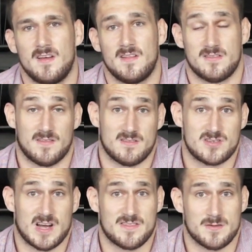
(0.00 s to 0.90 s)
There's a
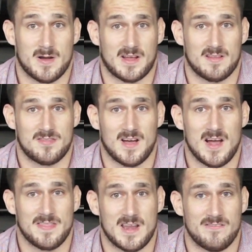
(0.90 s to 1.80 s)
chance you might get
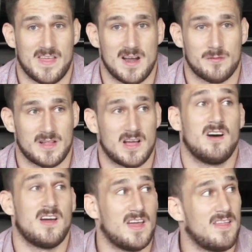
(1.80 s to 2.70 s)
signed. And even then I was like,
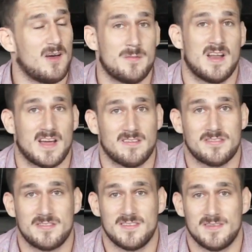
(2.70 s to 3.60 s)
oh yeah, that'd be nice.